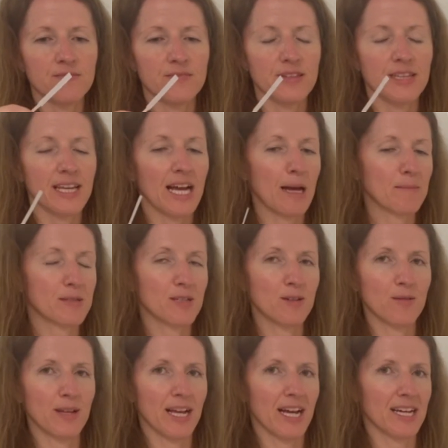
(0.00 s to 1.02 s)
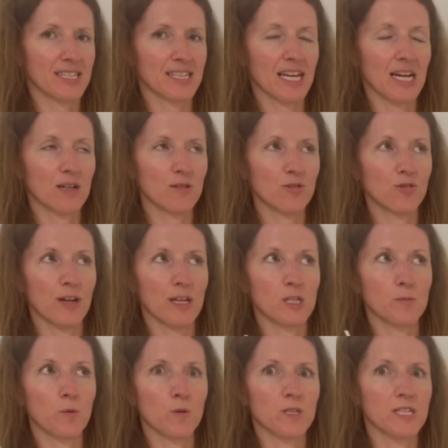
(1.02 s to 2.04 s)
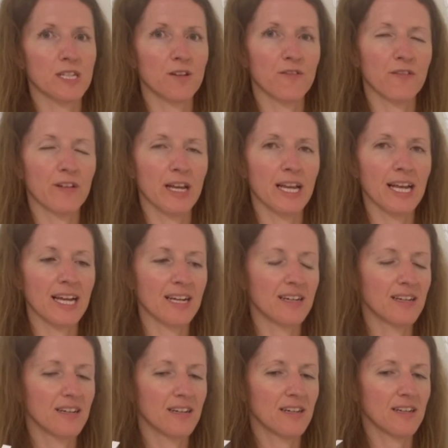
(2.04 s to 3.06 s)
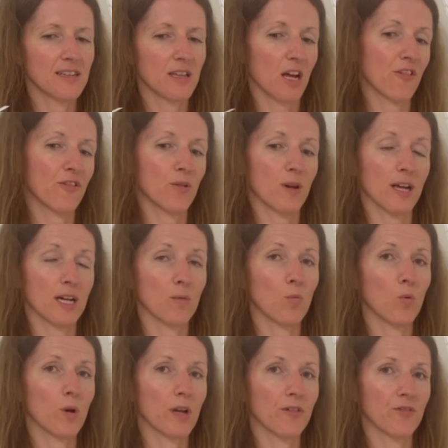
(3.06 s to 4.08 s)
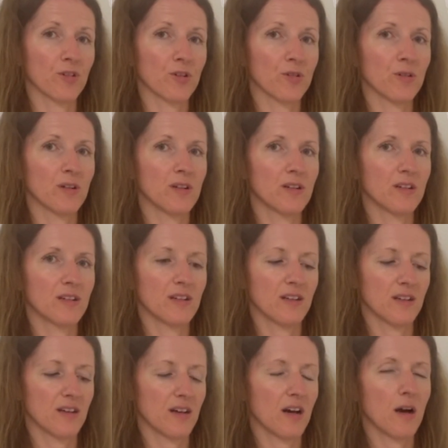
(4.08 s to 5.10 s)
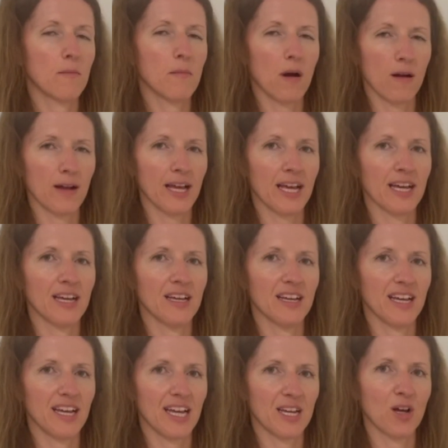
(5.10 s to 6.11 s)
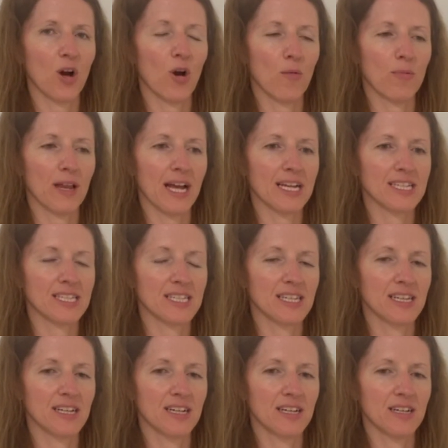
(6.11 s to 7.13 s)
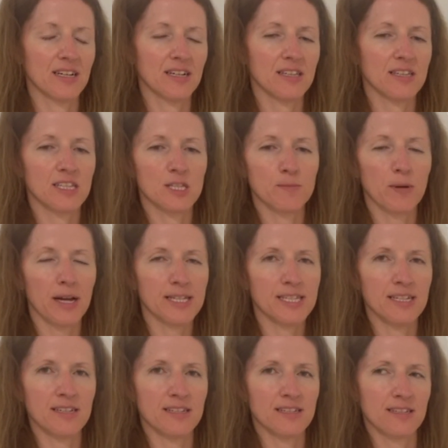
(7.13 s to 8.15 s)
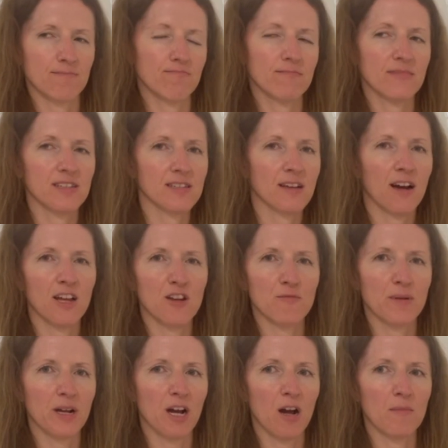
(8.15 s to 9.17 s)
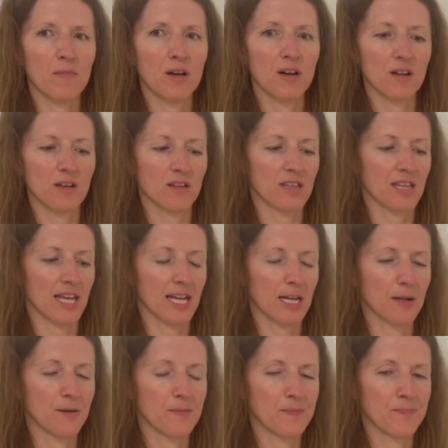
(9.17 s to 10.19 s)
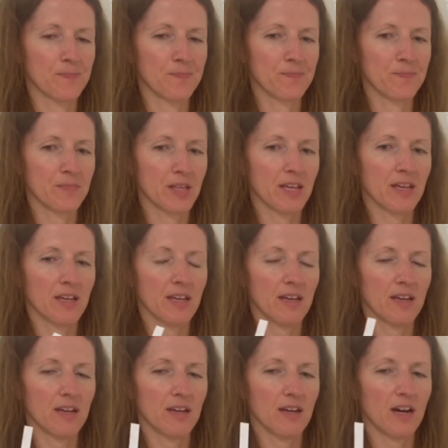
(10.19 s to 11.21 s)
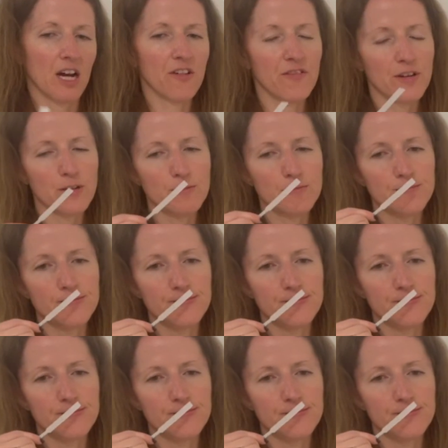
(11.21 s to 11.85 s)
It absolutely has that transportative feeling that I feel like I'm walking through a market in a hot place. The spiciness has kind of become a good thing. I feel